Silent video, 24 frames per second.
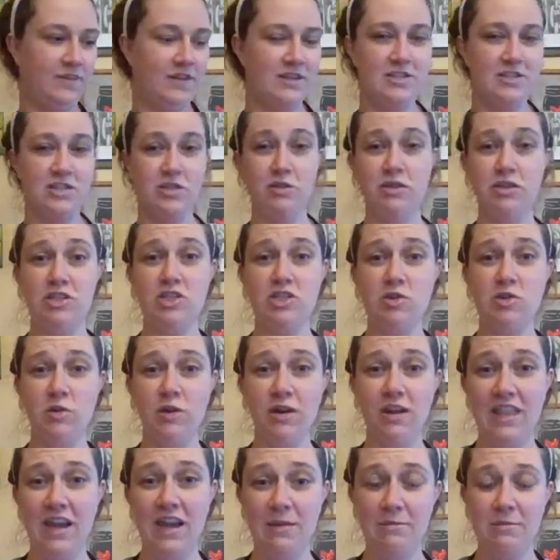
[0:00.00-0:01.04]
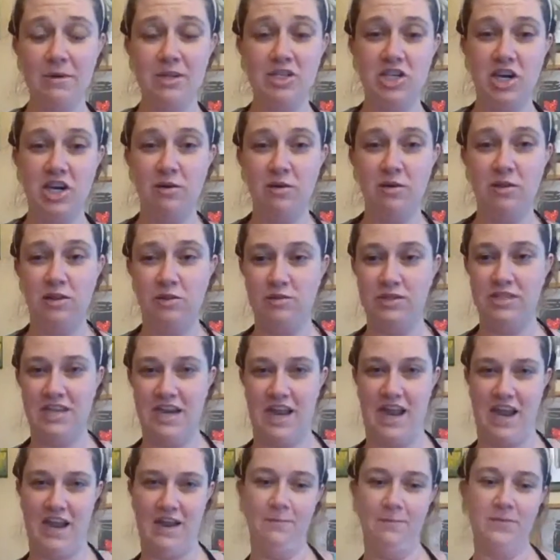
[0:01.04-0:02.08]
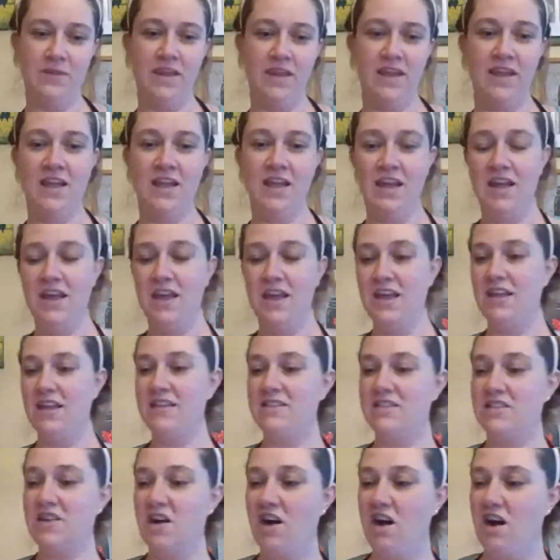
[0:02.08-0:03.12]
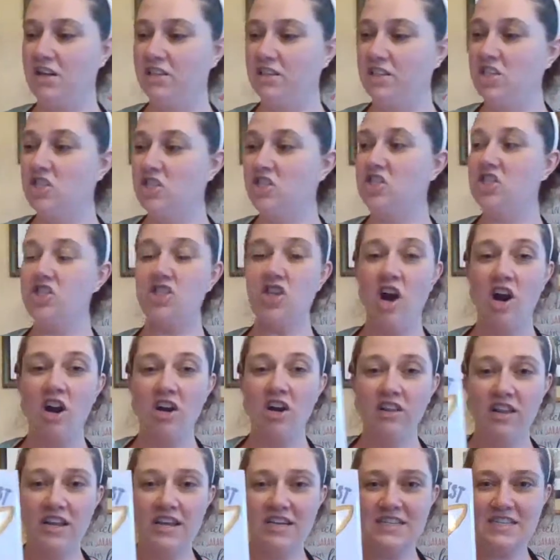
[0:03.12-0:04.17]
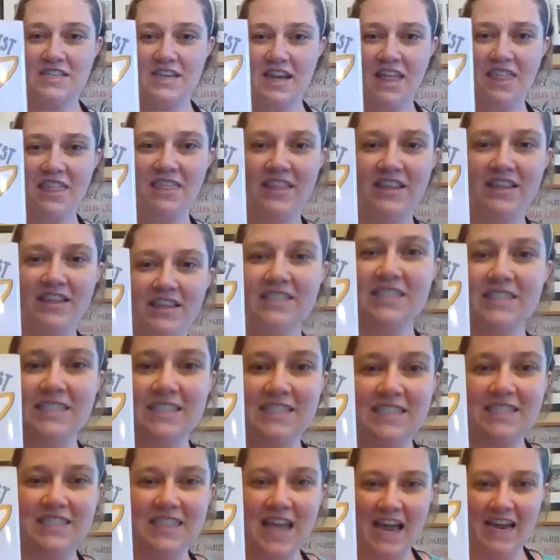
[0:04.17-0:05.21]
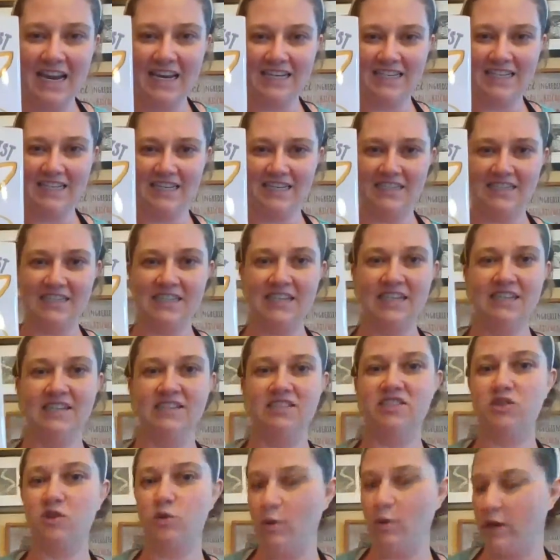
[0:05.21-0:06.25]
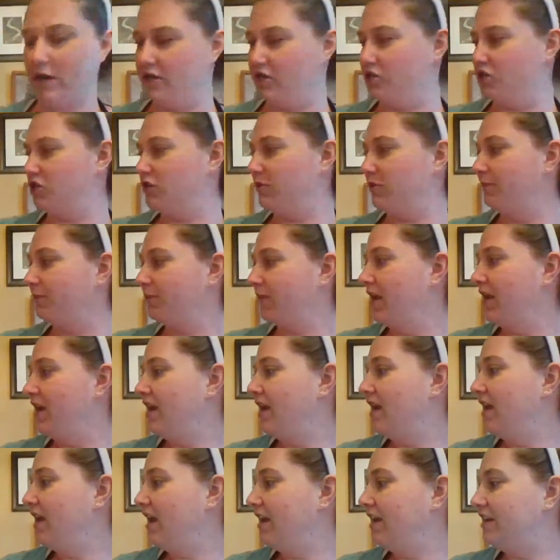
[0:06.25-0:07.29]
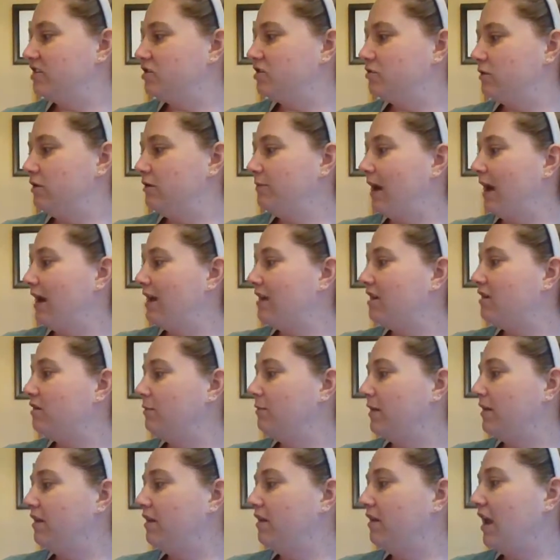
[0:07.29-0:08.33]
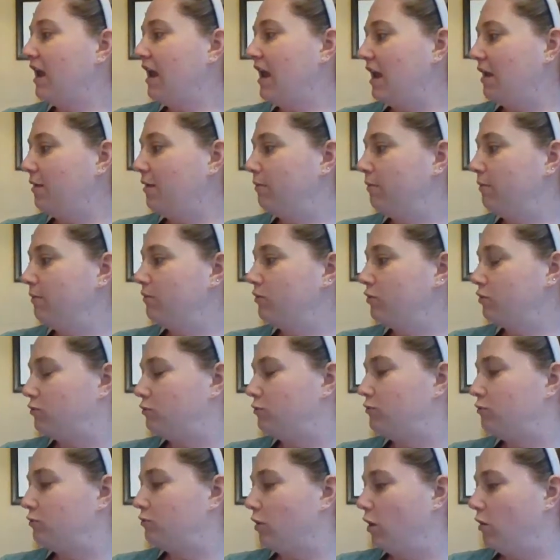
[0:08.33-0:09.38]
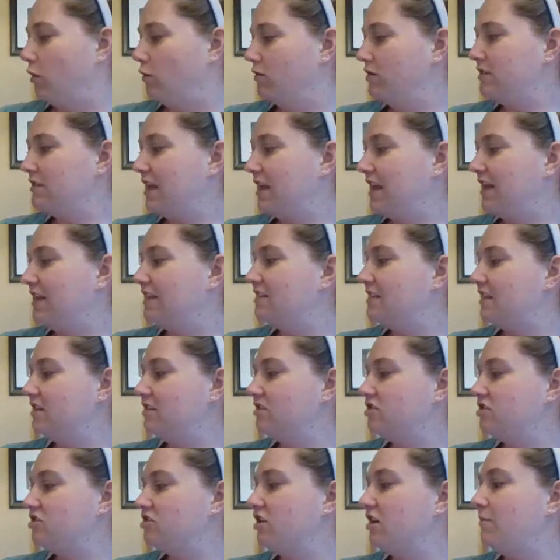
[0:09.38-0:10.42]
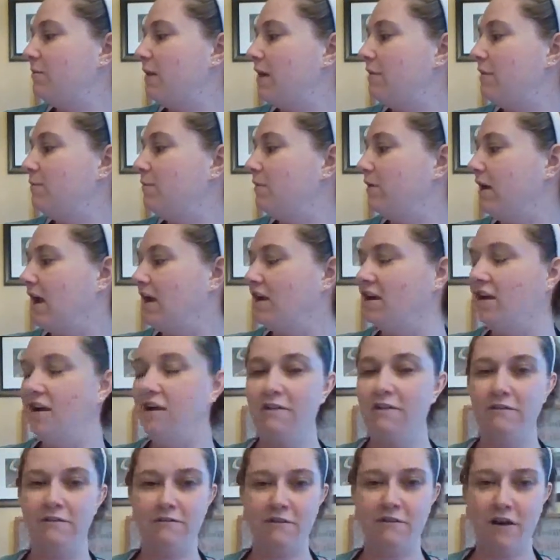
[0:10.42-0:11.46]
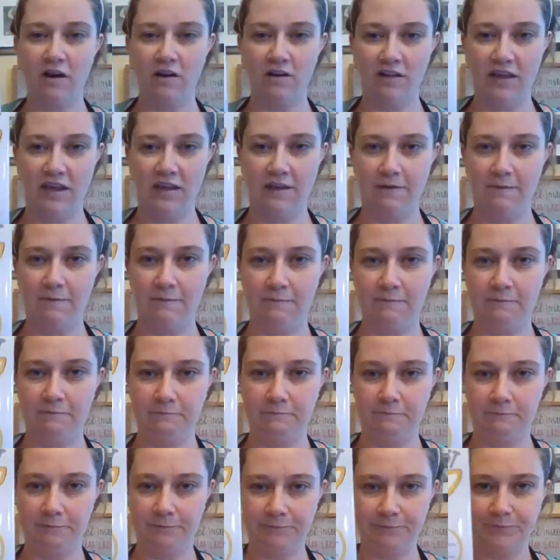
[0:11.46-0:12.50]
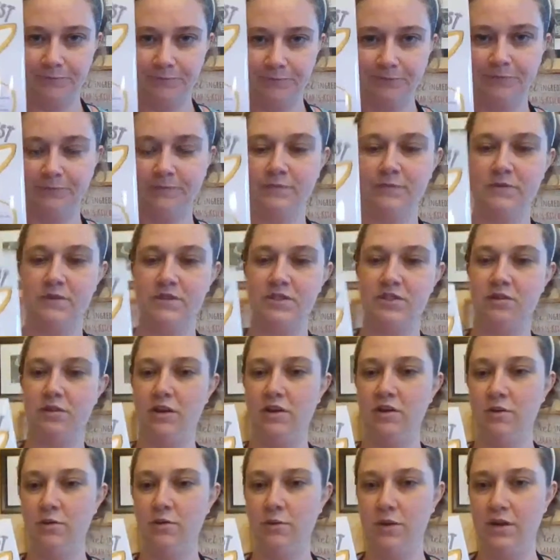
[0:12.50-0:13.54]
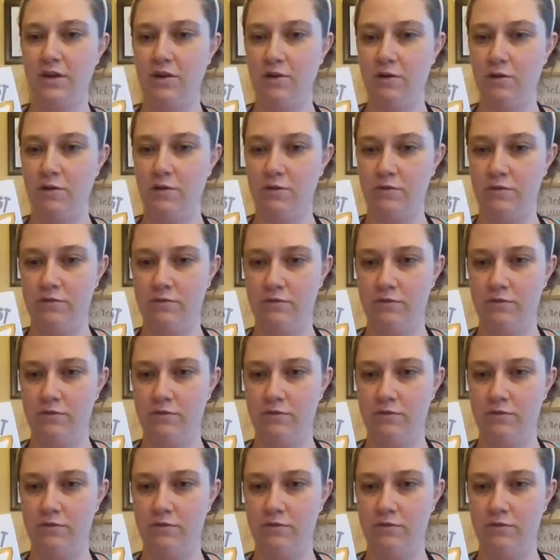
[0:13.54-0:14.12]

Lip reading: So the story that I'm going to share with you today is called Charlotte the Scientist is Squished. And it's written by Camille Andros, and it's illustrated by Brianna Farley. So here we go.